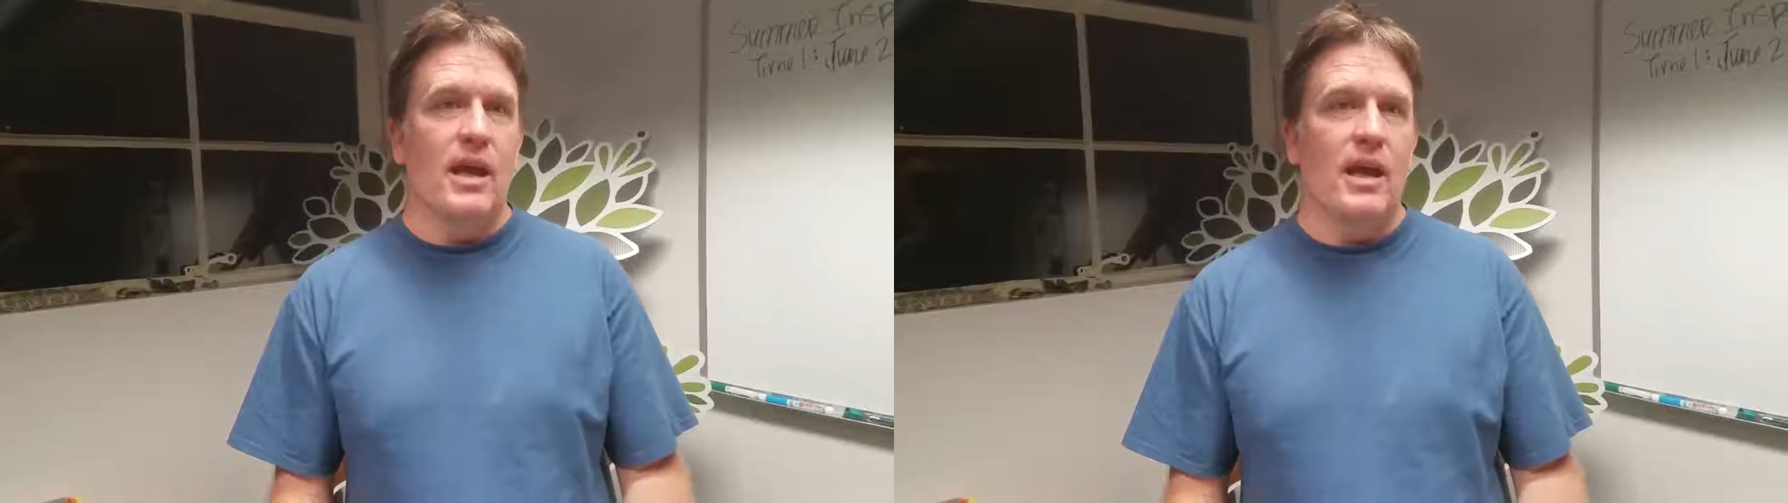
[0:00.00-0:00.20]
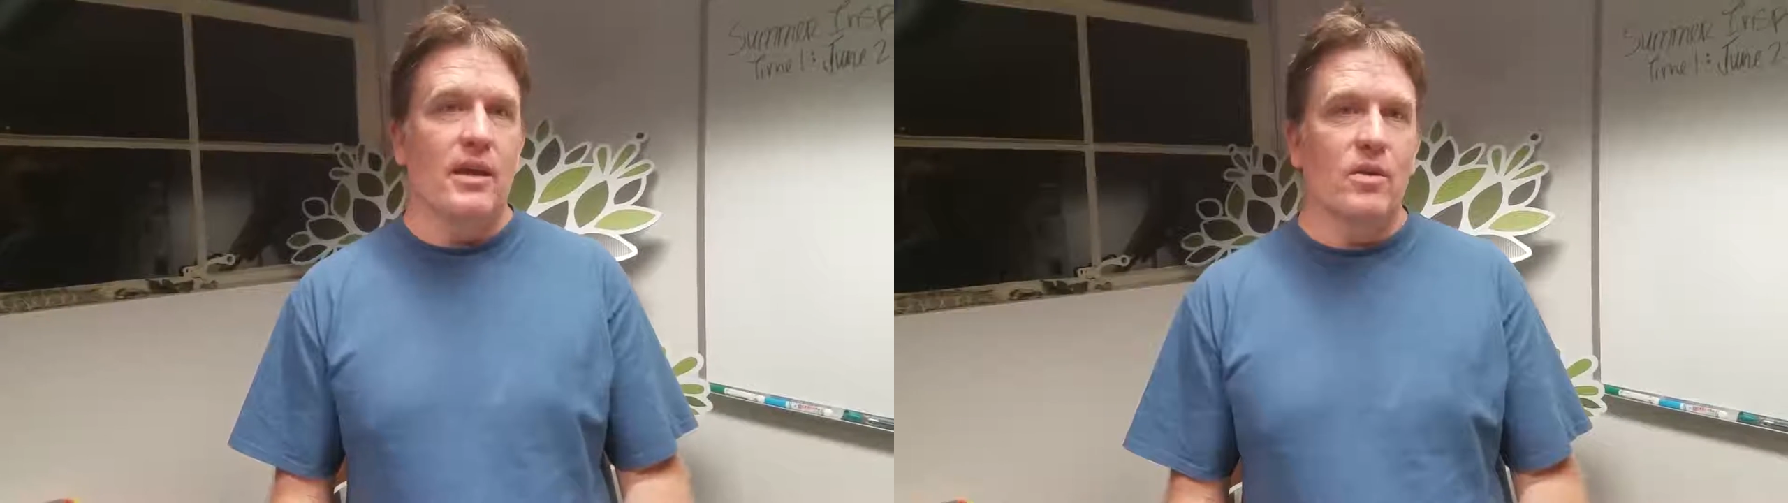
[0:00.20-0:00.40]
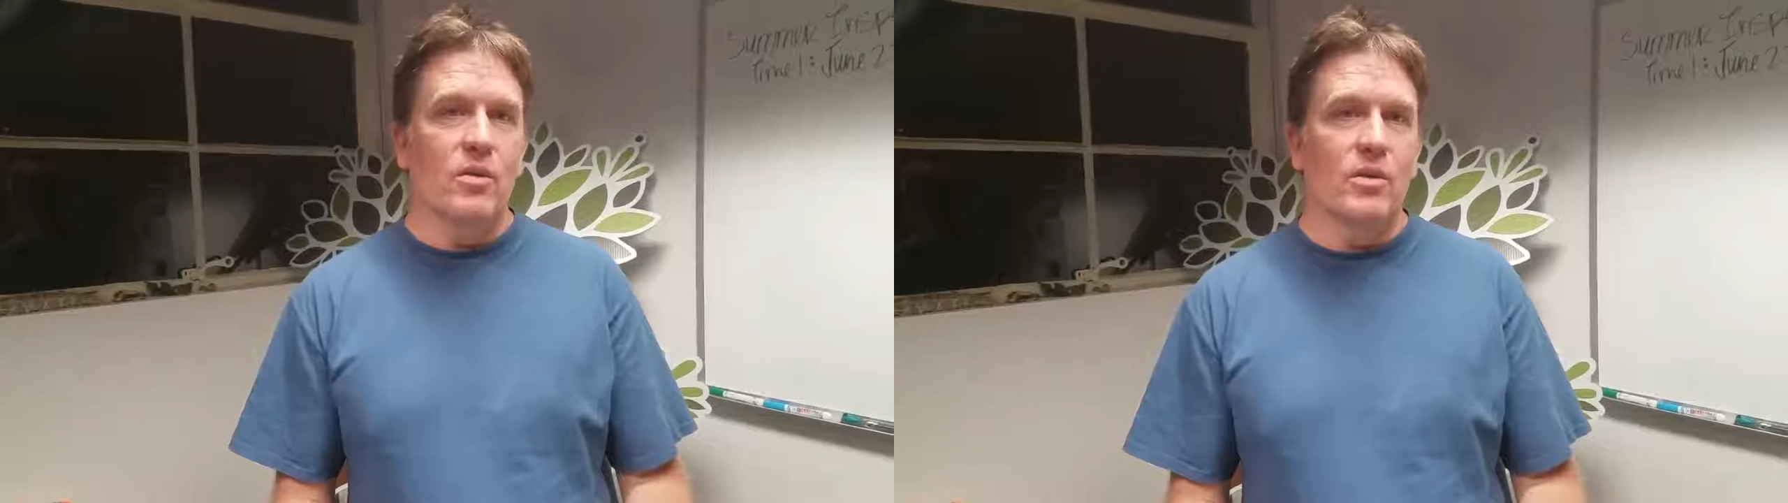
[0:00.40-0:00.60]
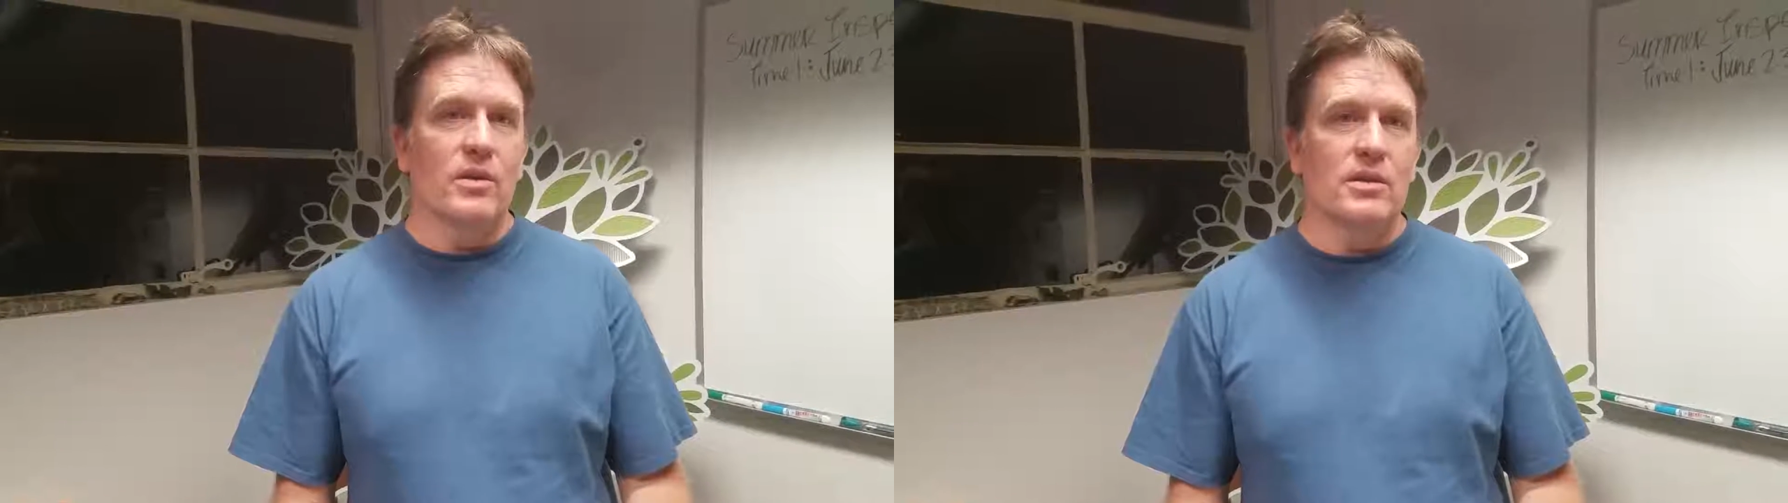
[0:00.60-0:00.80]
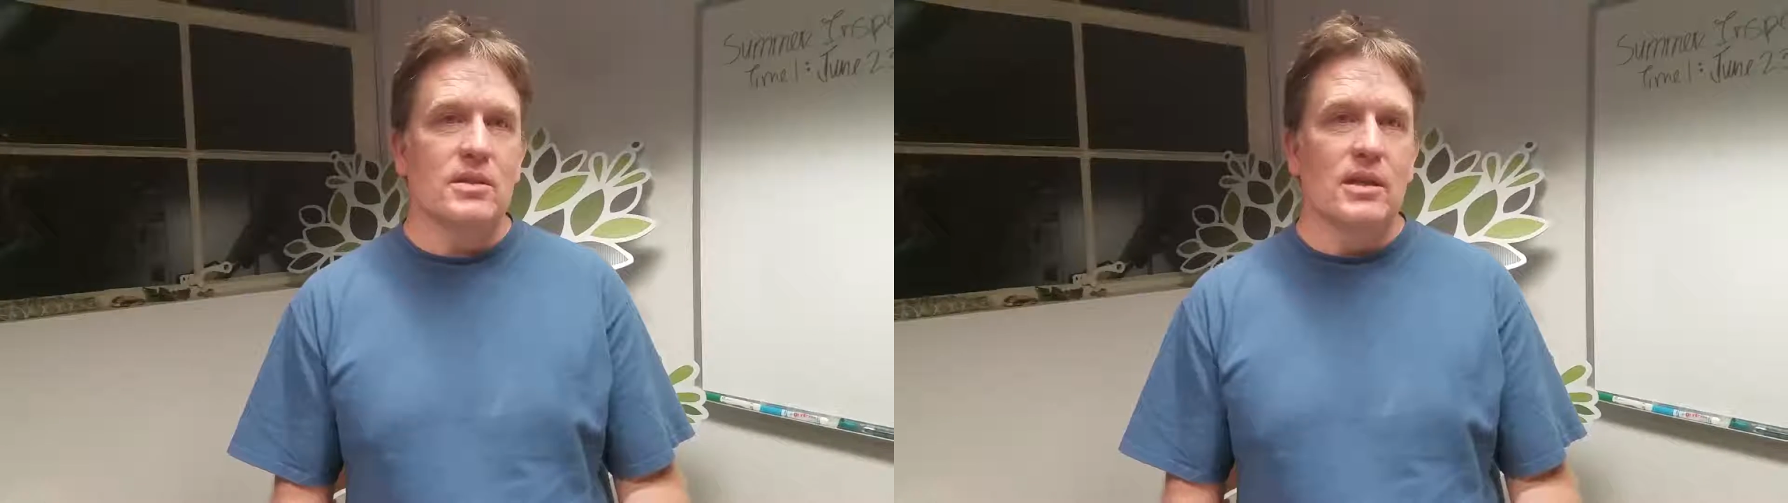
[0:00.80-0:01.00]

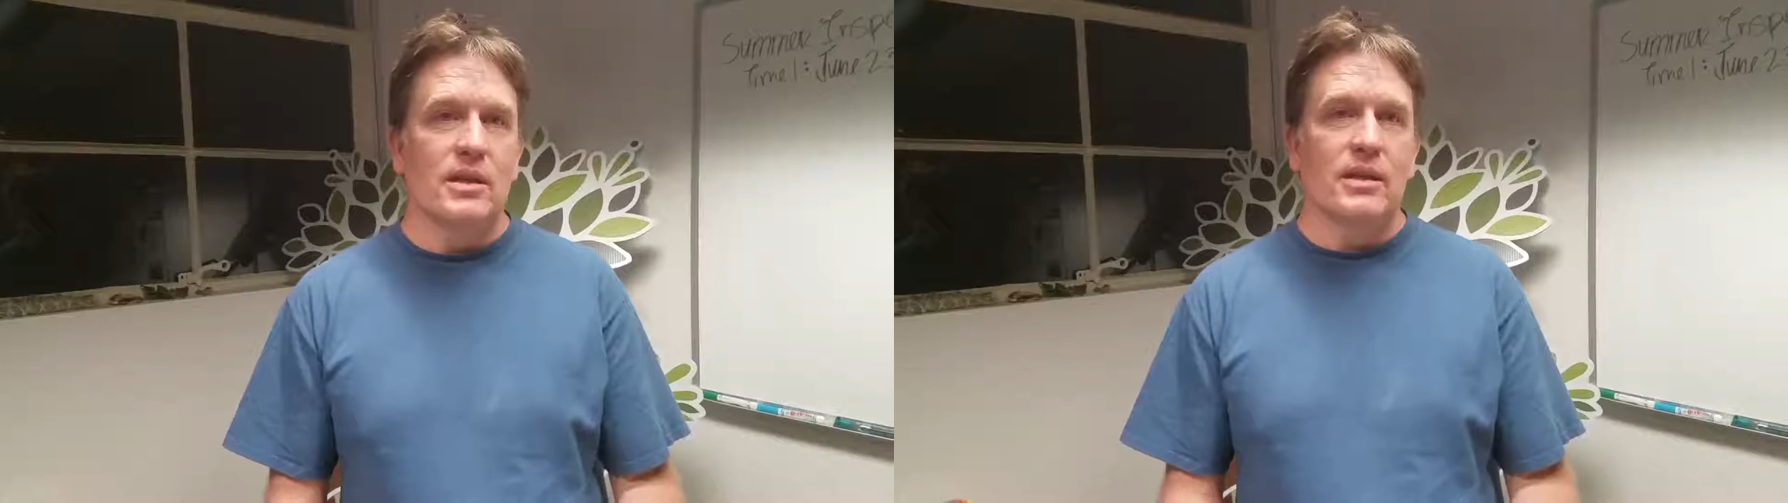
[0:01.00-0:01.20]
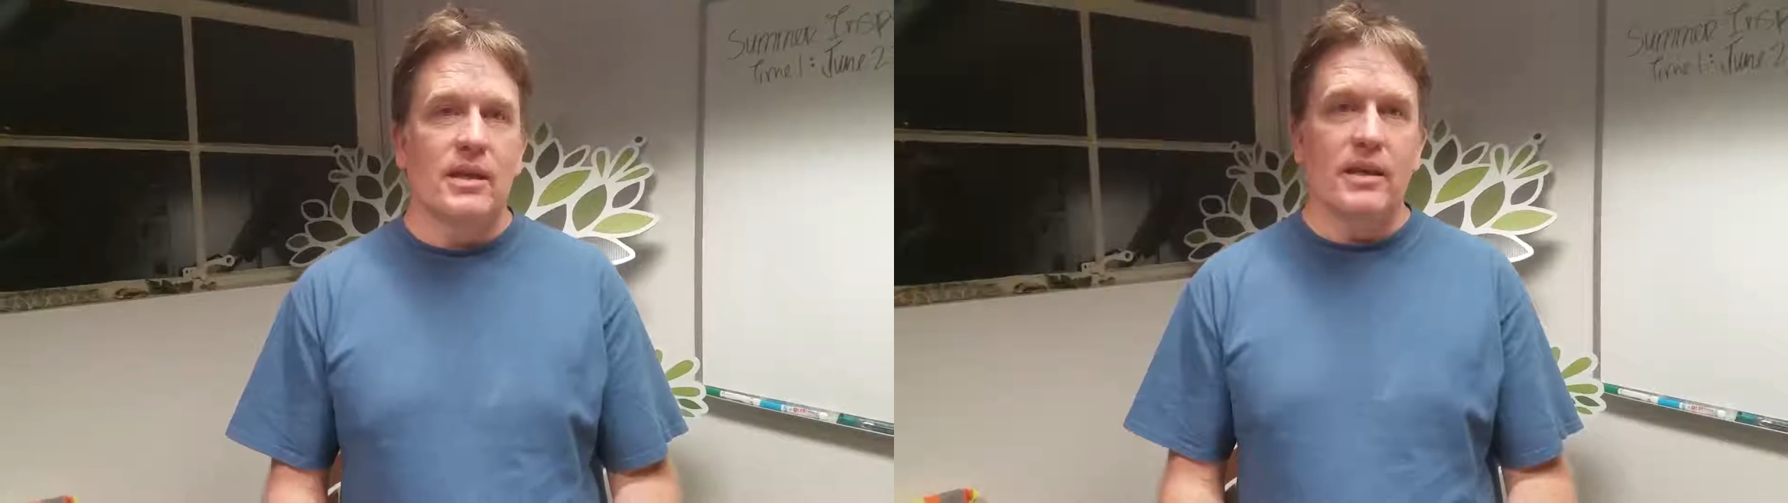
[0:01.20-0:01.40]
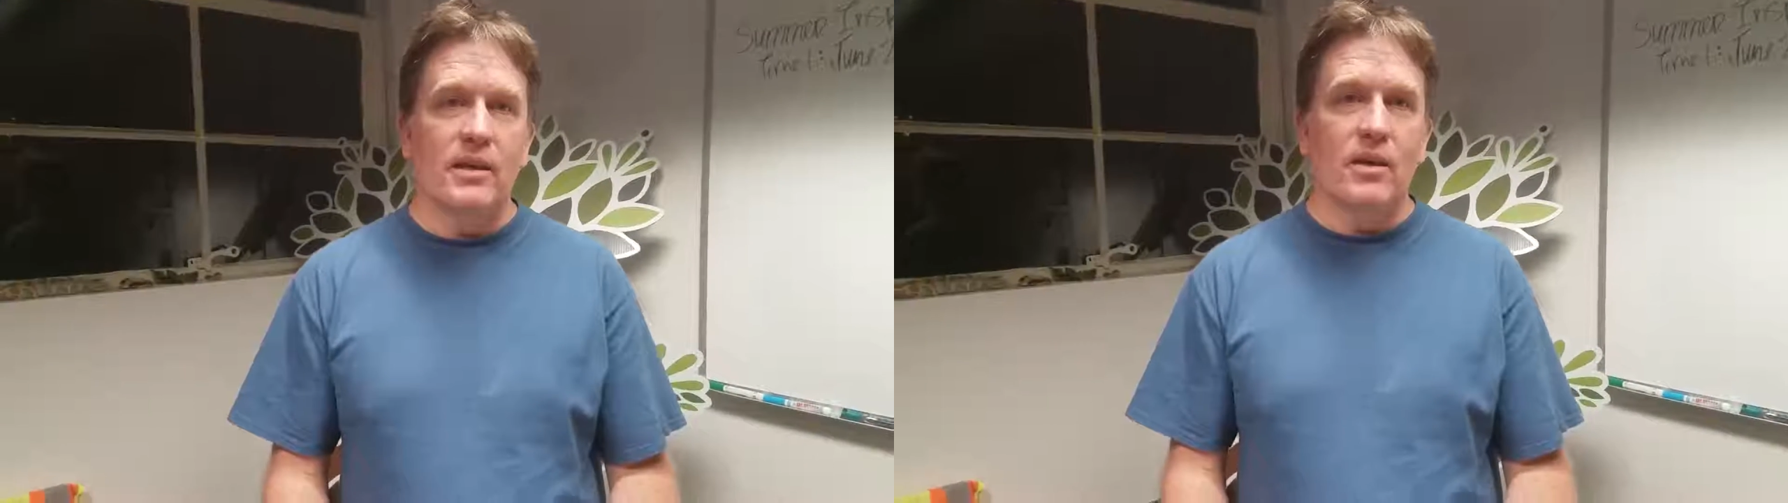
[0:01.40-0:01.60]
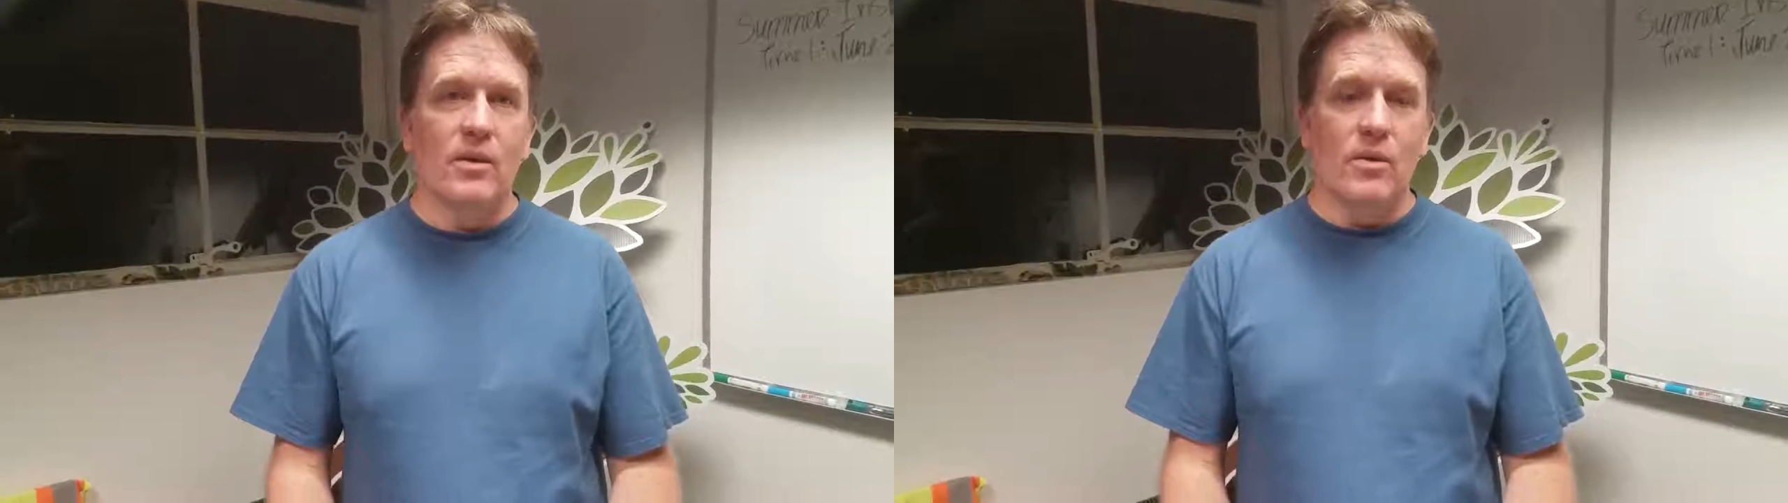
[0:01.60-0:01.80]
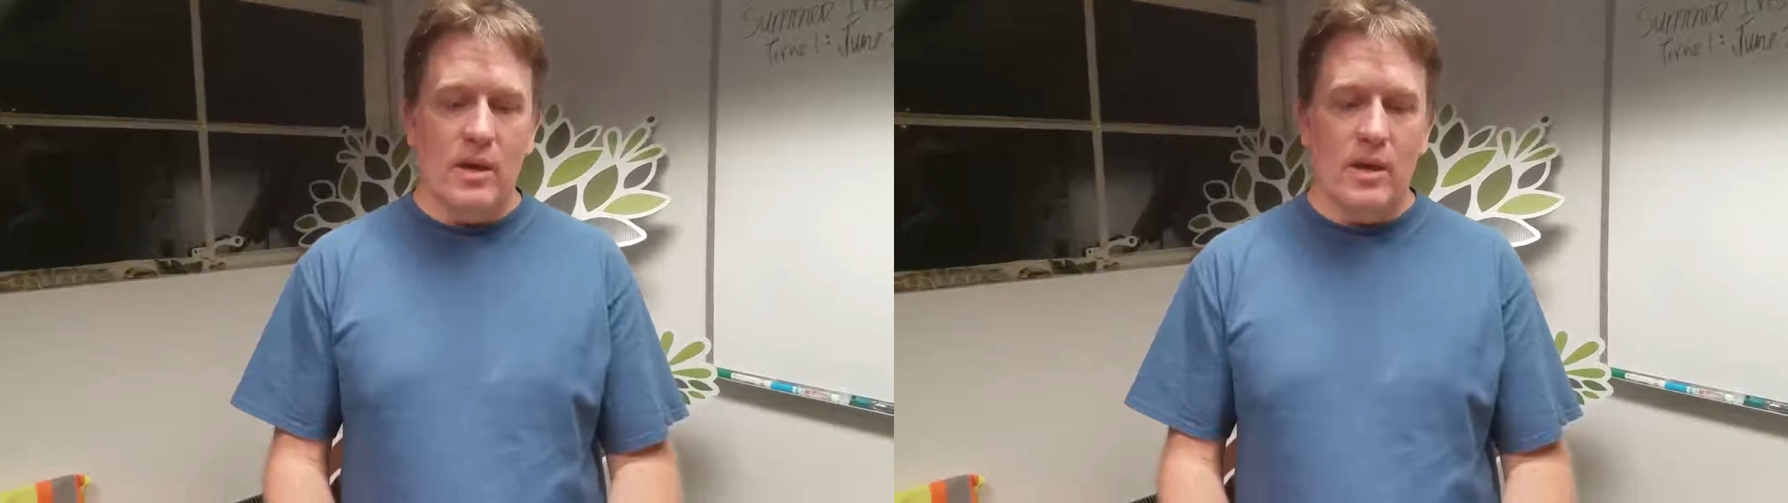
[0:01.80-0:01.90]
acorns, ginkgo,